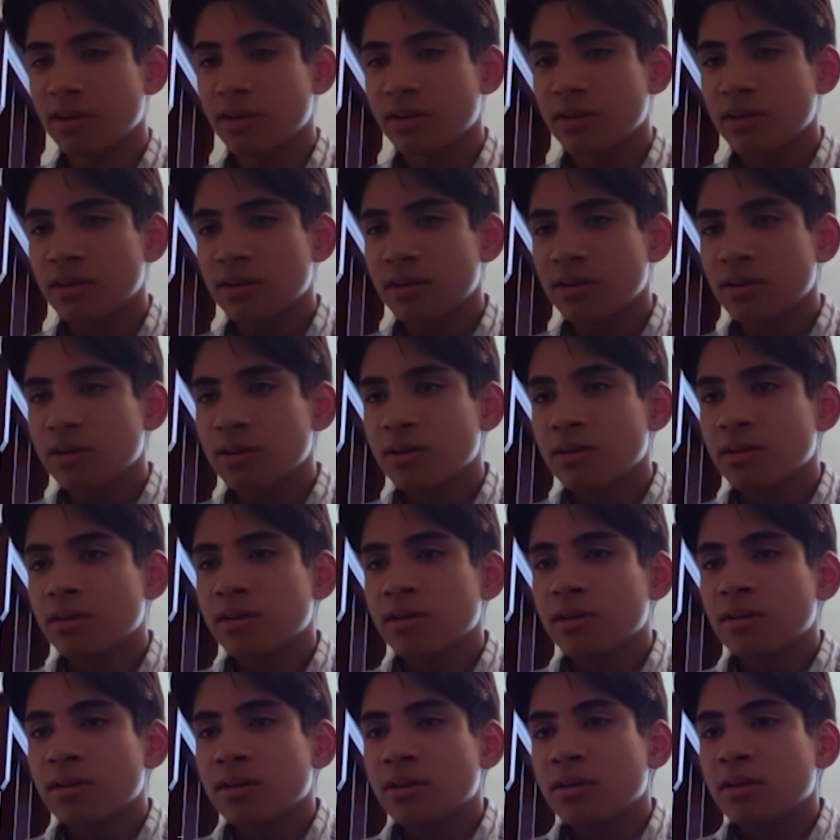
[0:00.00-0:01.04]

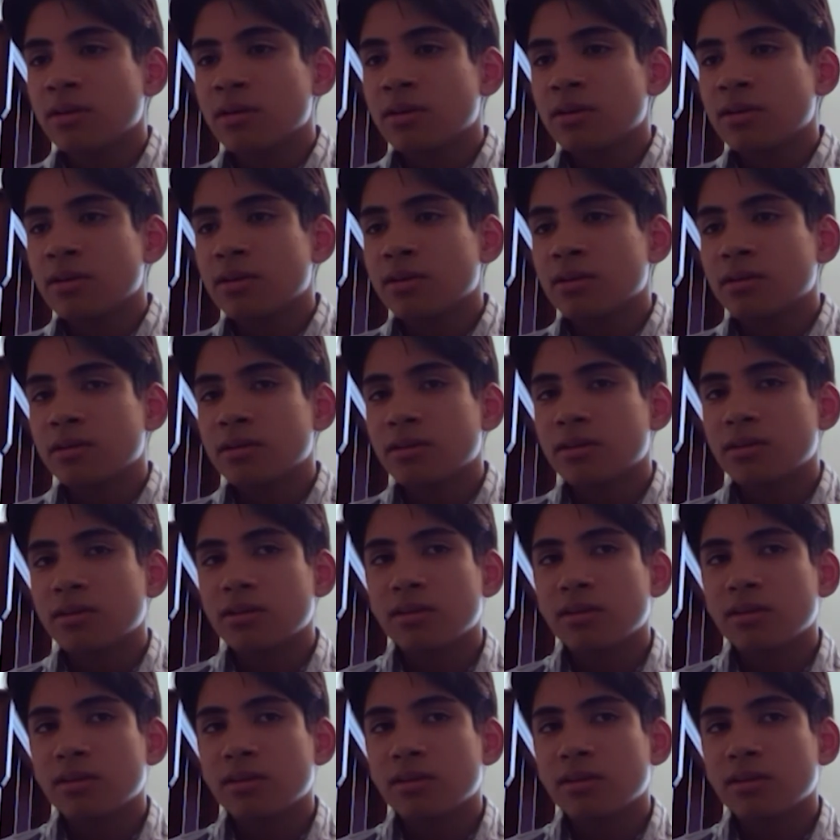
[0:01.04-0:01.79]
(no one is talking)